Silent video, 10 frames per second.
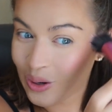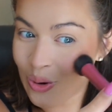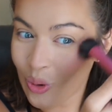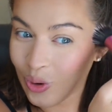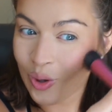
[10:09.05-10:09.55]

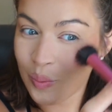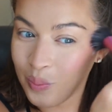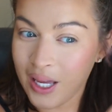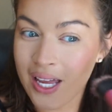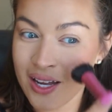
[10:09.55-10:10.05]
coral
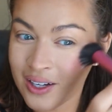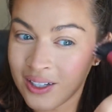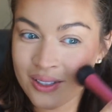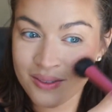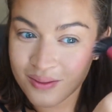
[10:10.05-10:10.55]
pink
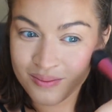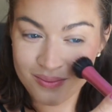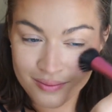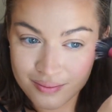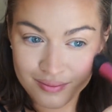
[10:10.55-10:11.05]

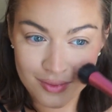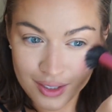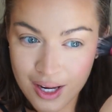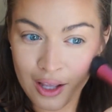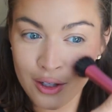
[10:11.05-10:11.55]

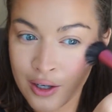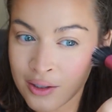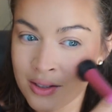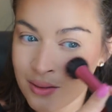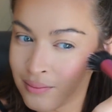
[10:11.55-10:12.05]

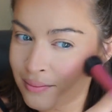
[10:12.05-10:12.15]
colors.